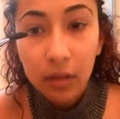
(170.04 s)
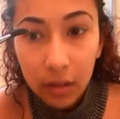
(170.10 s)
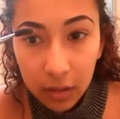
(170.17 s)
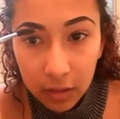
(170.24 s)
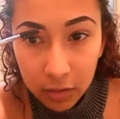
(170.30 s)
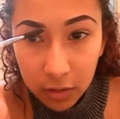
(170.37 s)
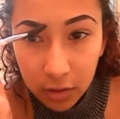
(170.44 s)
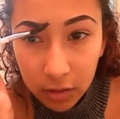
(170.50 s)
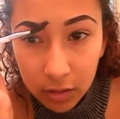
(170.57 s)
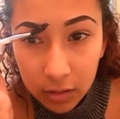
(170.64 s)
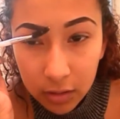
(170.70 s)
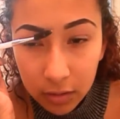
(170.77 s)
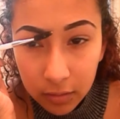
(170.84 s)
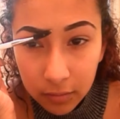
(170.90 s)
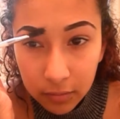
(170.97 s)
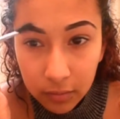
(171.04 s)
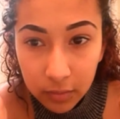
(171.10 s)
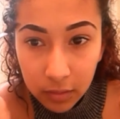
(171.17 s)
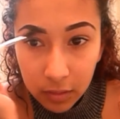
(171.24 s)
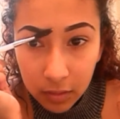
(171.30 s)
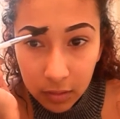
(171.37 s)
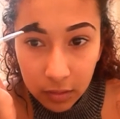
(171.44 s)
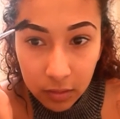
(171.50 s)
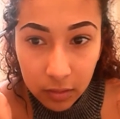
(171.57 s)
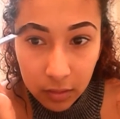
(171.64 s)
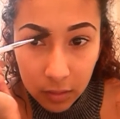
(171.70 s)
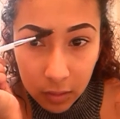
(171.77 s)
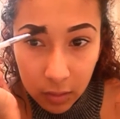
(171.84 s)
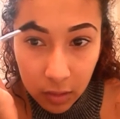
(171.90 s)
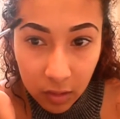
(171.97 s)
and just
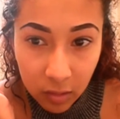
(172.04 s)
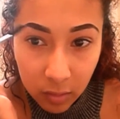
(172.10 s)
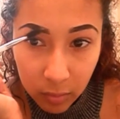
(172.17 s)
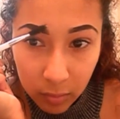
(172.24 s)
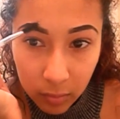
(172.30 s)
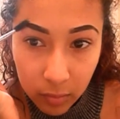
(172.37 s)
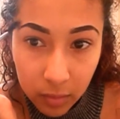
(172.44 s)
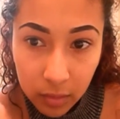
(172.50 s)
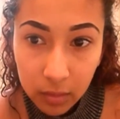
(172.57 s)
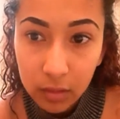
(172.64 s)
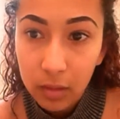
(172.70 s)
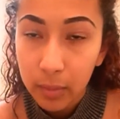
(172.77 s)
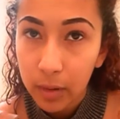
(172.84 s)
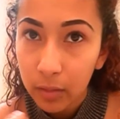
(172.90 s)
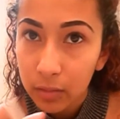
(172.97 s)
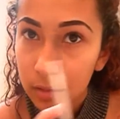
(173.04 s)
comb them out.